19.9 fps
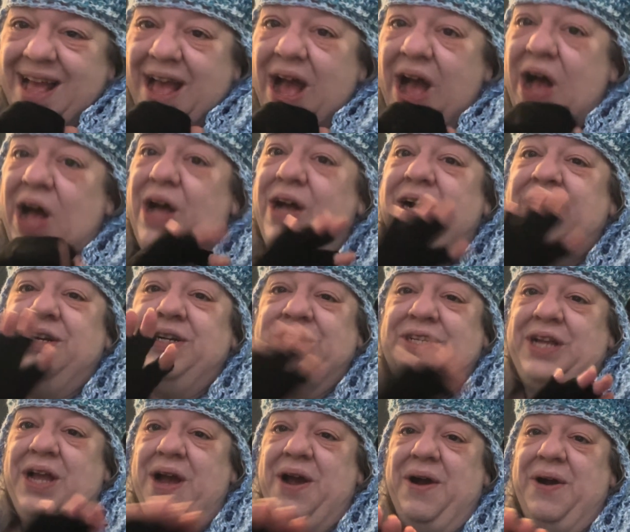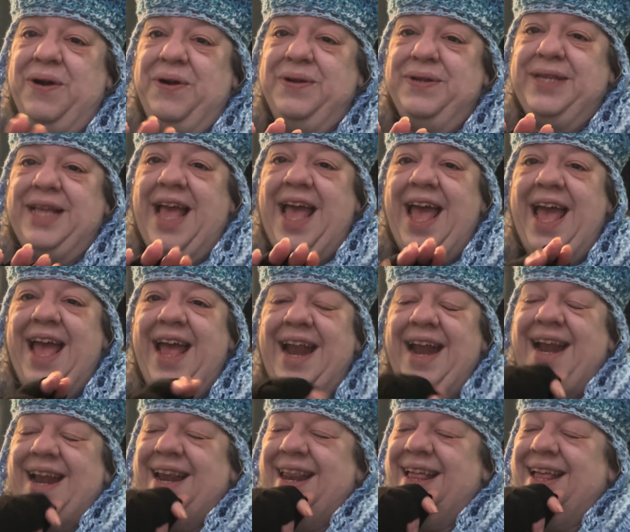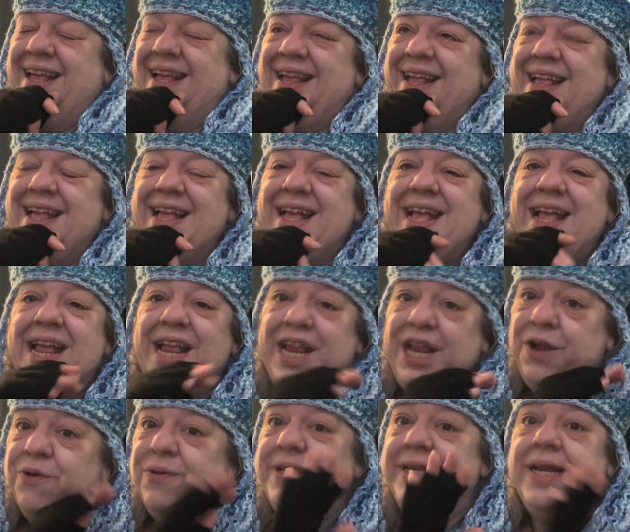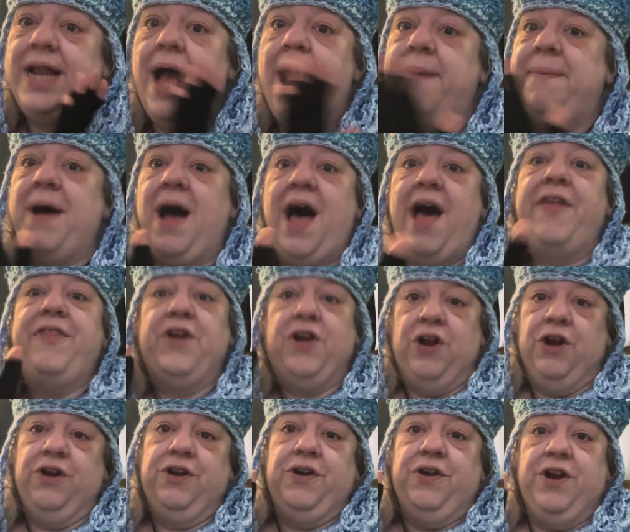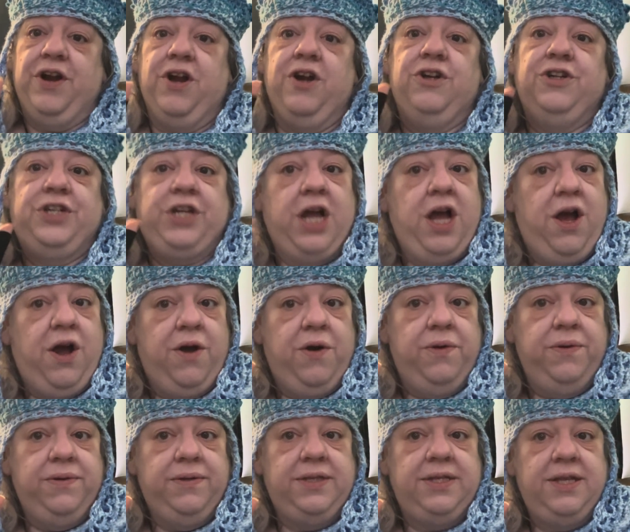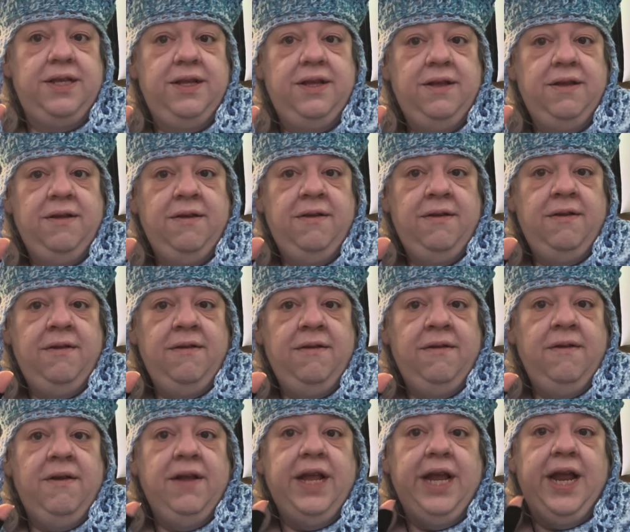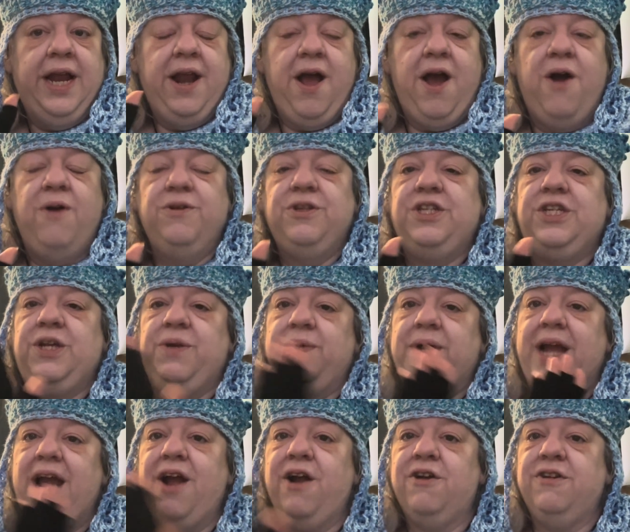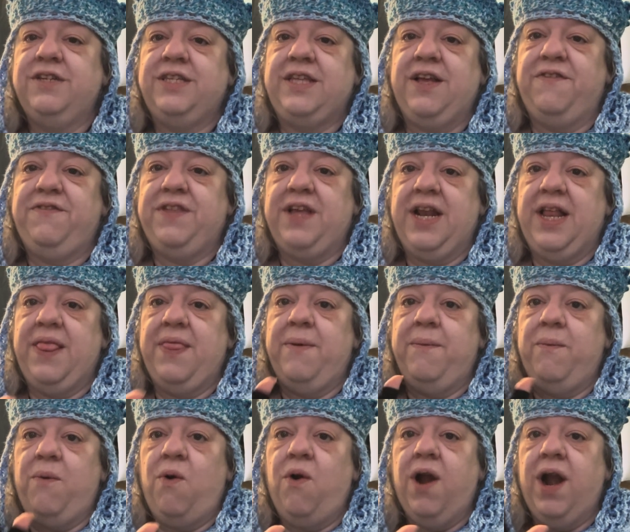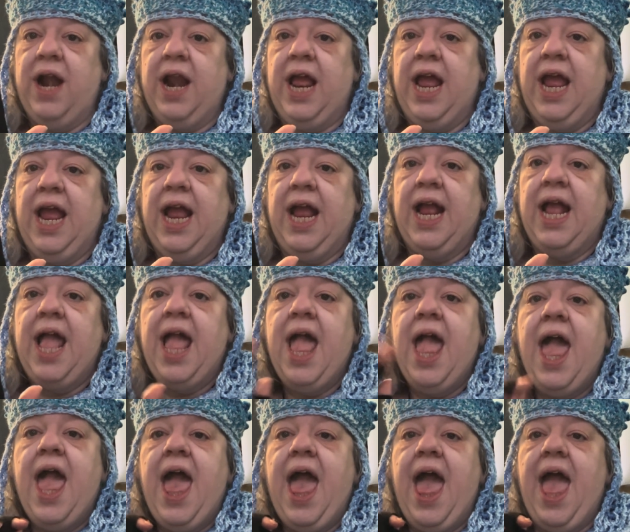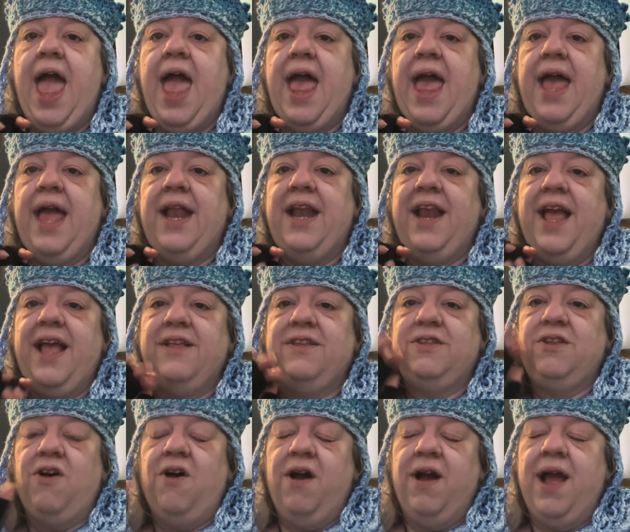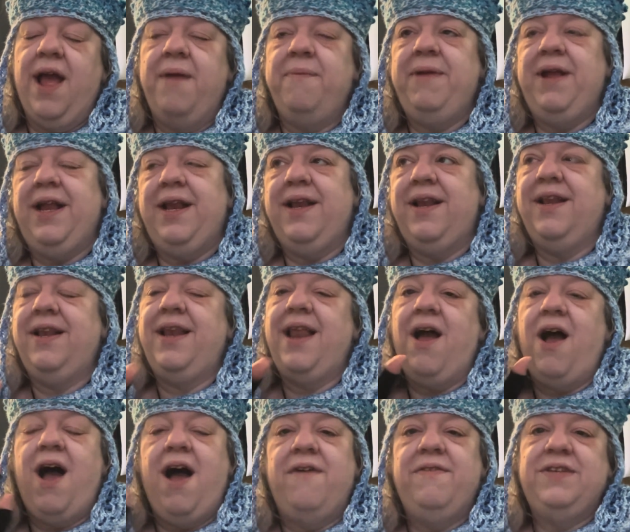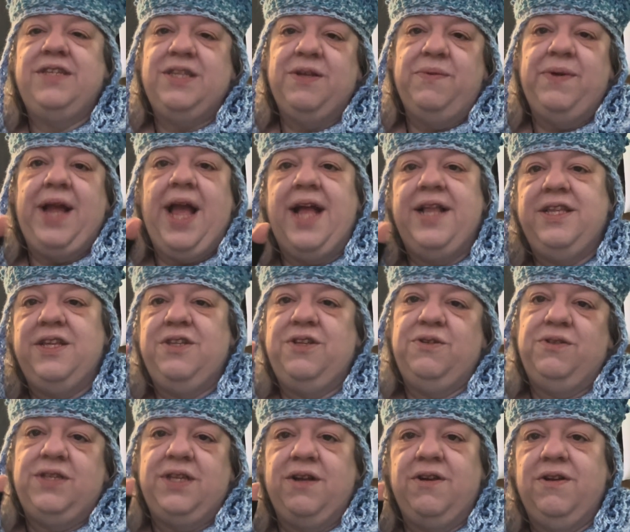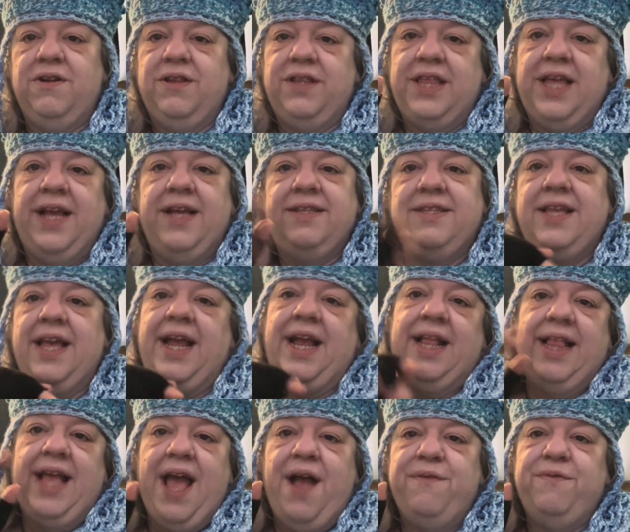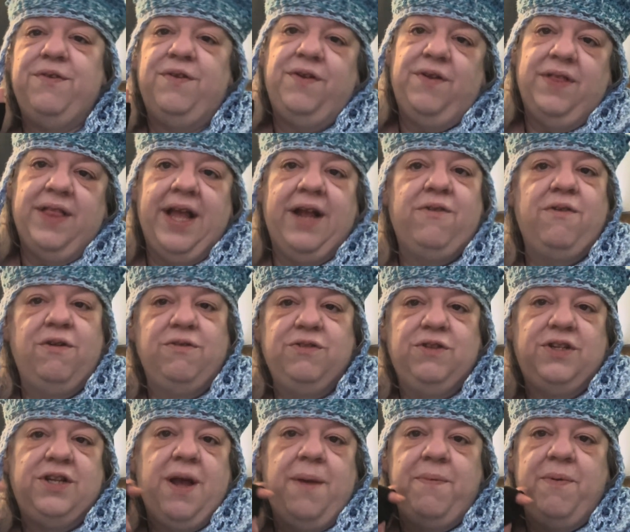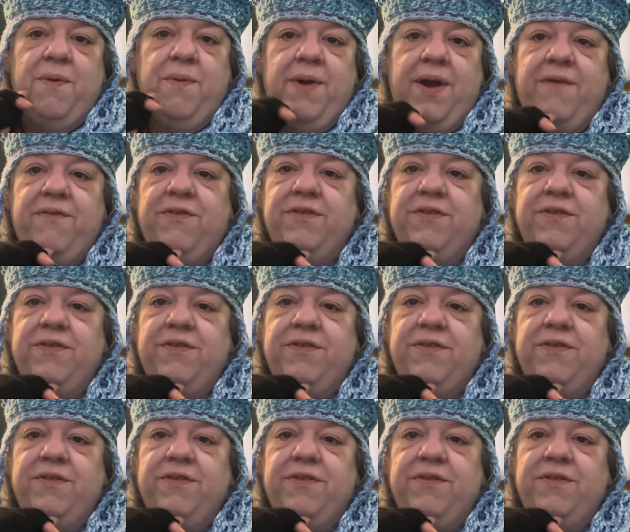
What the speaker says: all her shows, and you did not bother her during her shows. She would get her stuff done in the morning, and now obviously we had to do certain things like in the afternoon, like grocery shop or whatever